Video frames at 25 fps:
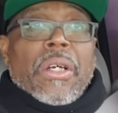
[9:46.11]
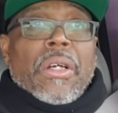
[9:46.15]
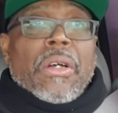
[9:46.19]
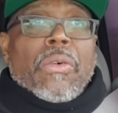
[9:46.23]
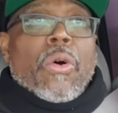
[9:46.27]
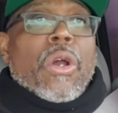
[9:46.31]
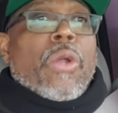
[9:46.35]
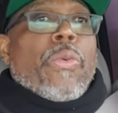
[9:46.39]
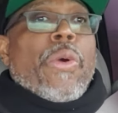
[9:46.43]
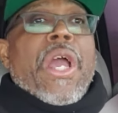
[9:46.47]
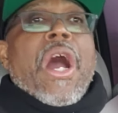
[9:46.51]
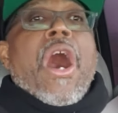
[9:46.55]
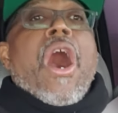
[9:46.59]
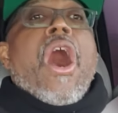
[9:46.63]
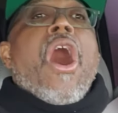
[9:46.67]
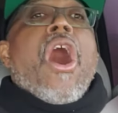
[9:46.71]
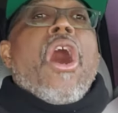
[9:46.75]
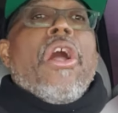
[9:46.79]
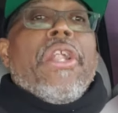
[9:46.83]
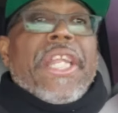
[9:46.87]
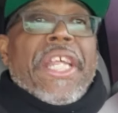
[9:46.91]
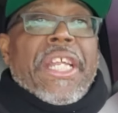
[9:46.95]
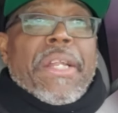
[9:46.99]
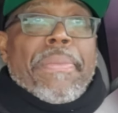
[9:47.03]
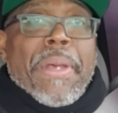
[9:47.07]
What do we
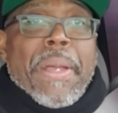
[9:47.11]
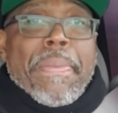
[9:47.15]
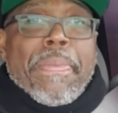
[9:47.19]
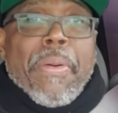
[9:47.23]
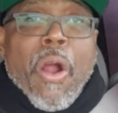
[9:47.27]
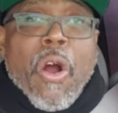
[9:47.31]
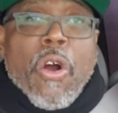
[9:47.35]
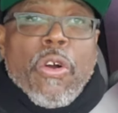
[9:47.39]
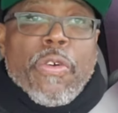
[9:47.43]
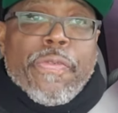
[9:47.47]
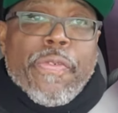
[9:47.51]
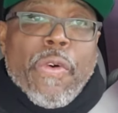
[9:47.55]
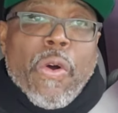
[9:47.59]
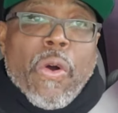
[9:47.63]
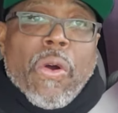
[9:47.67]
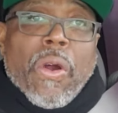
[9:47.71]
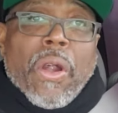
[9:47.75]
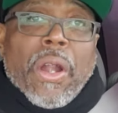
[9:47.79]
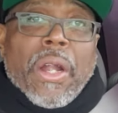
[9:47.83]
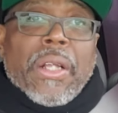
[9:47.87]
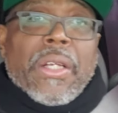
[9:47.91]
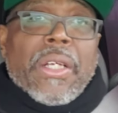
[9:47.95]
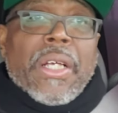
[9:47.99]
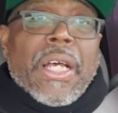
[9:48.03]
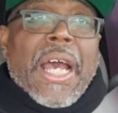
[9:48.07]
all need to be broke for?
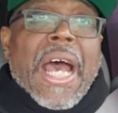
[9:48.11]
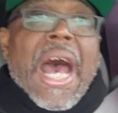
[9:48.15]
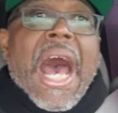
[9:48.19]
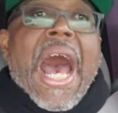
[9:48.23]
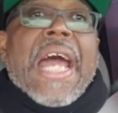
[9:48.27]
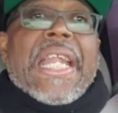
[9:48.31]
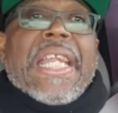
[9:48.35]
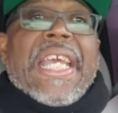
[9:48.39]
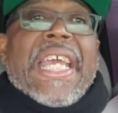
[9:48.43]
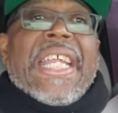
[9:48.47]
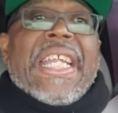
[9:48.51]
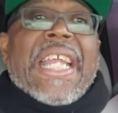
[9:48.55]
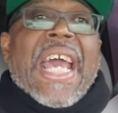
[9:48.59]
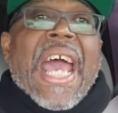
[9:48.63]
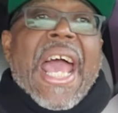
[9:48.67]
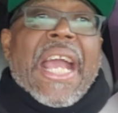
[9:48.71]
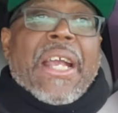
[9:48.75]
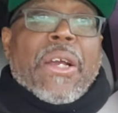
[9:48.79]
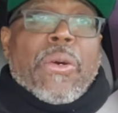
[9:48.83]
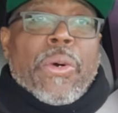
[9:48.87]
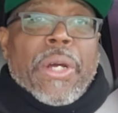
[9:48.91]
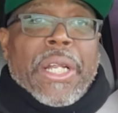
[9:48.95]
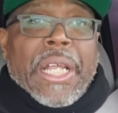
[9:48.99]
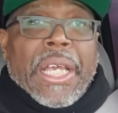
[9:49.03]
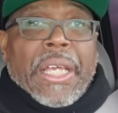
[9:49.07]
I need
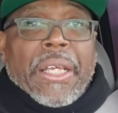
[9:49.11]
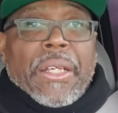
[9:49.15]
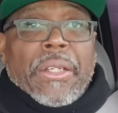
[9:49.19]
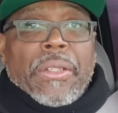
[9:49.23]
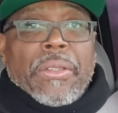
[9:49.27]
equity.